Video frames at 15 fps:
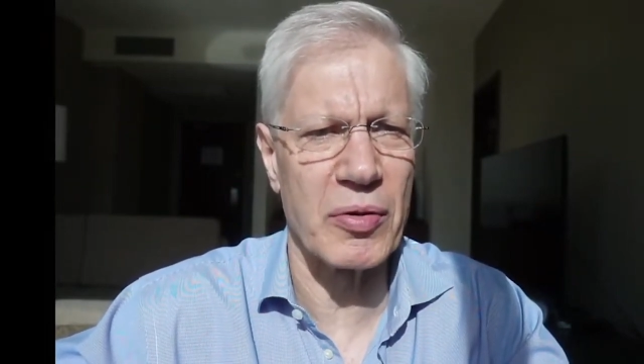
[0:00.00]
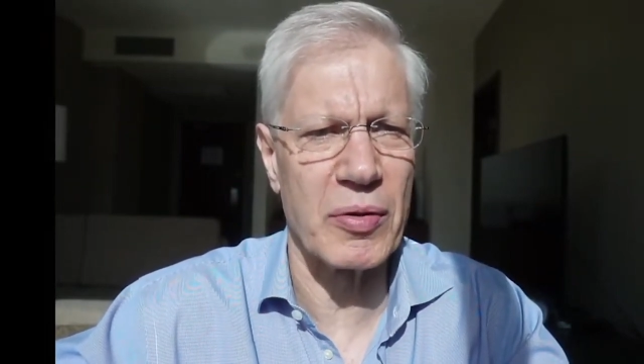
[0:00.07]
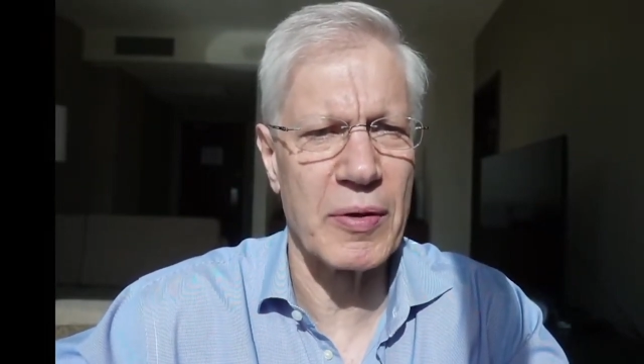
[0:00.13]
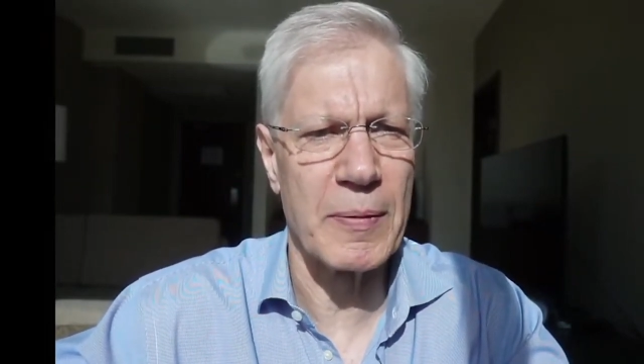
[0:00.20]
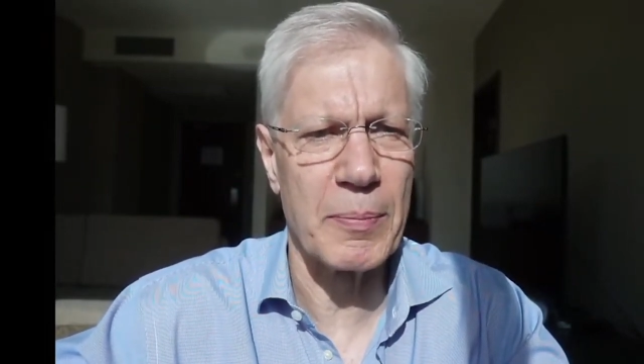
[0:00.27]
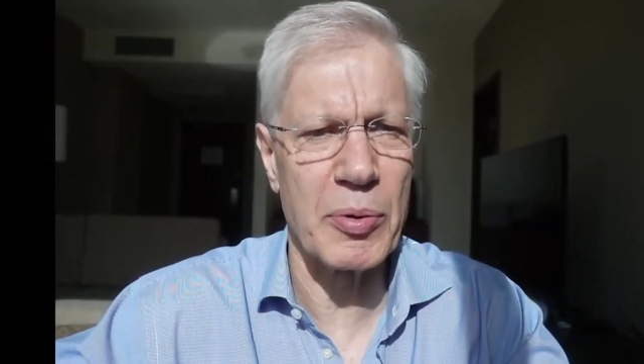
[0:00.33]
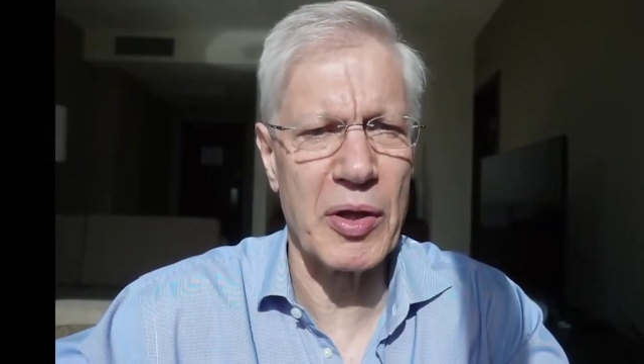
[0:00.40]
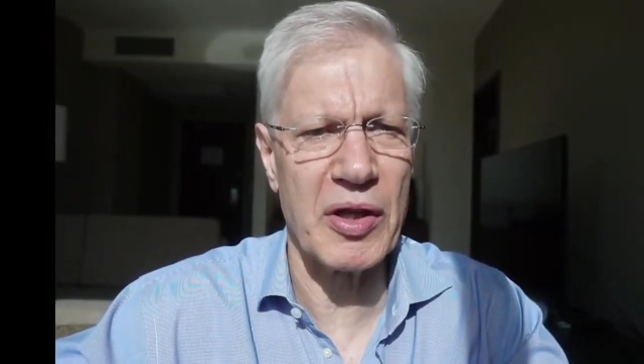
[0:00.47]
So
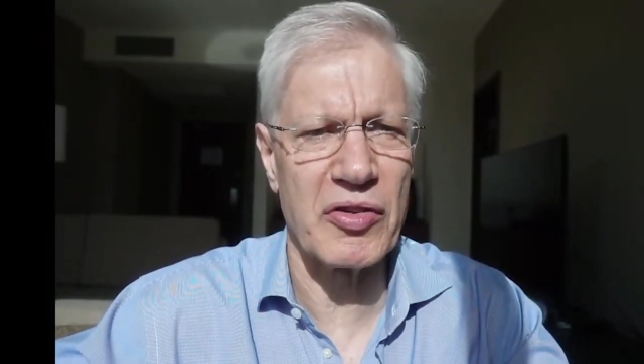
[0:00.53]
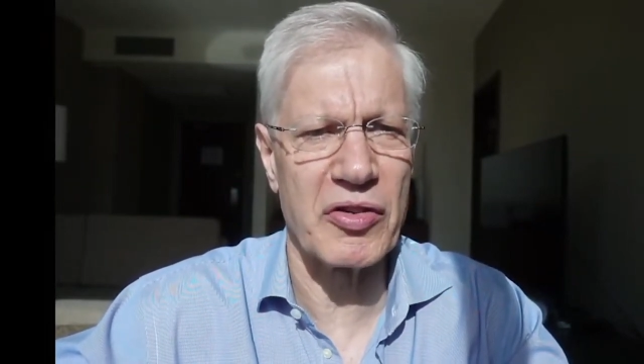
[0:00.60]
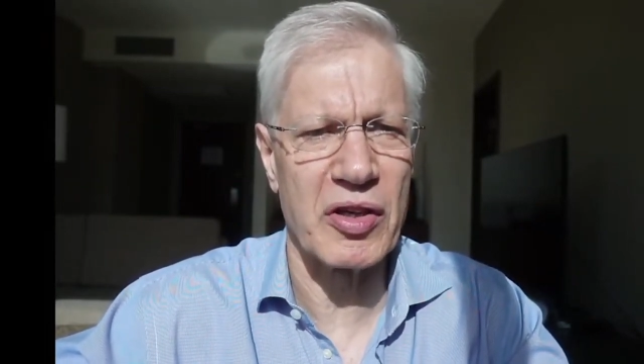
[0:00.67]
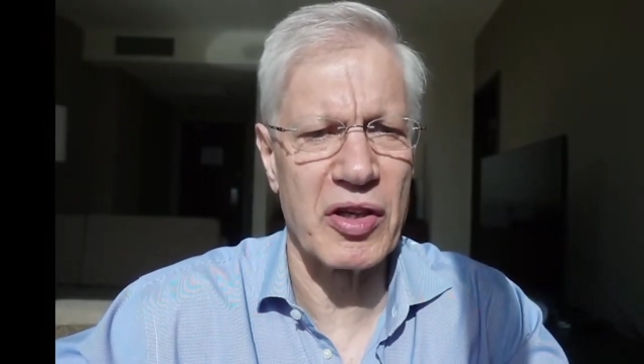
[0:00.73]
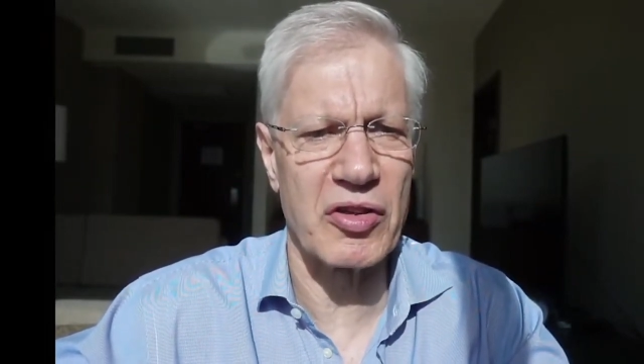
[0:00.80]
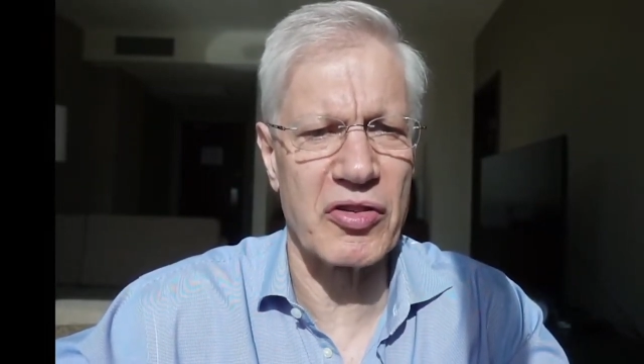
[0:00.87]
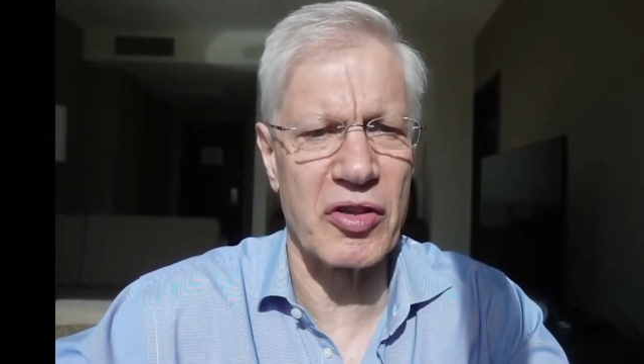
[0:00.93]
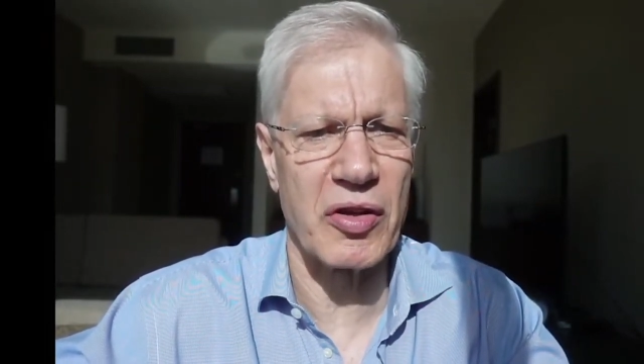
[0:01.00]

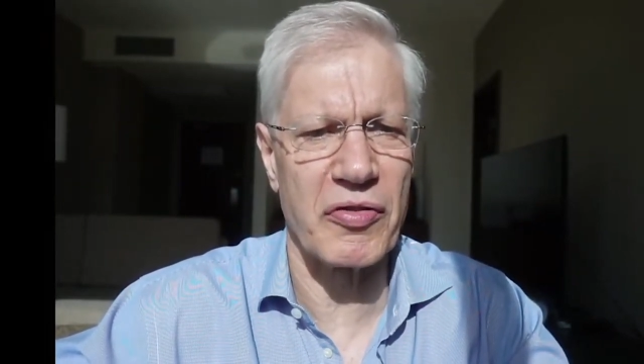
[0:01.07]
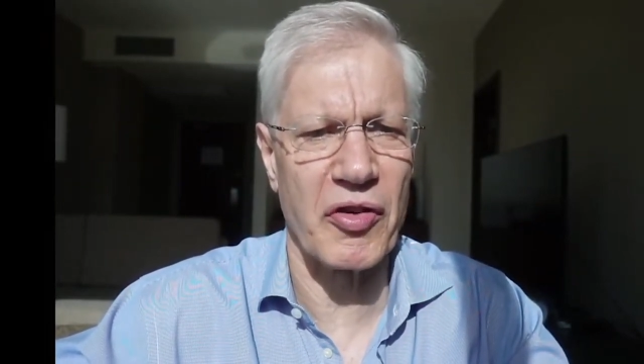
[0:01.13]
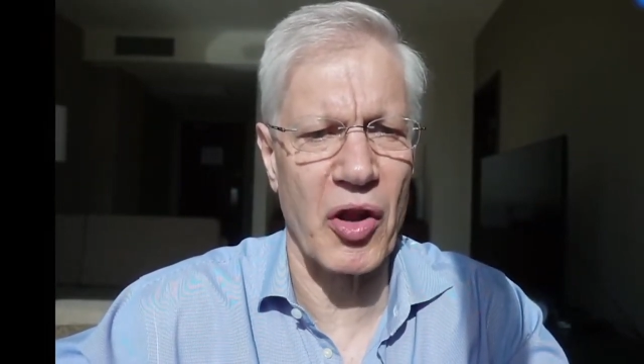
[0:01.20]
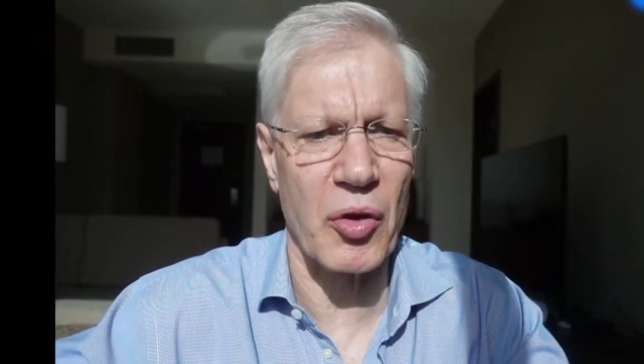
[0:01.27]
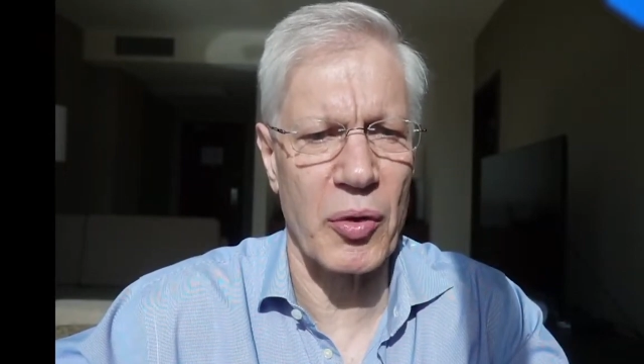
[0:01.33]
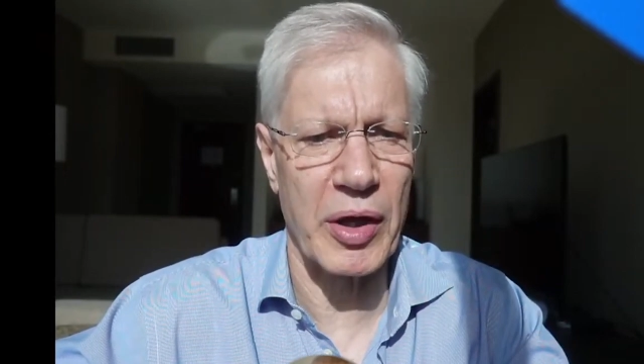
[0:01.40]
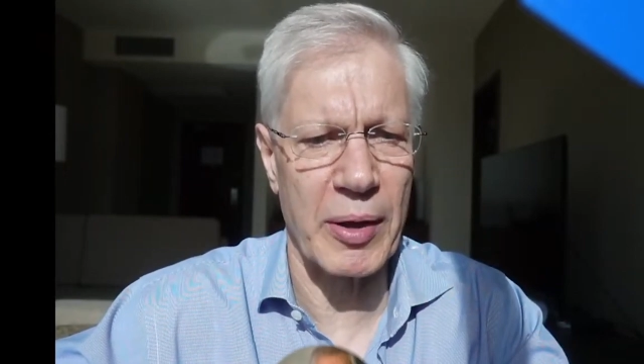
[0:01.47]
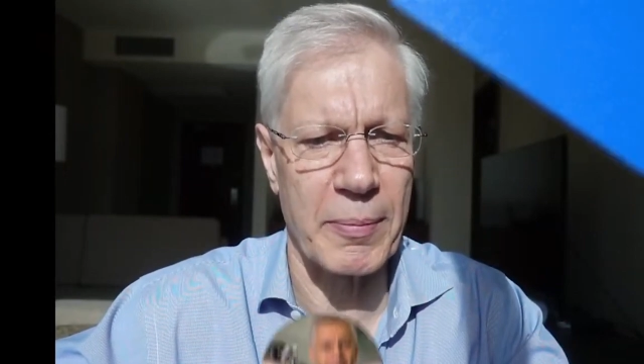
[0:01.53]
please consider
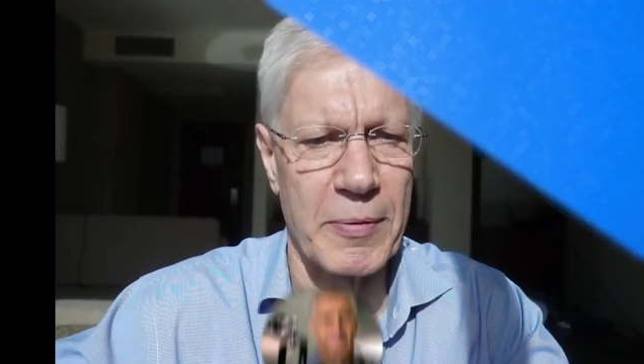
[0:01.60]
following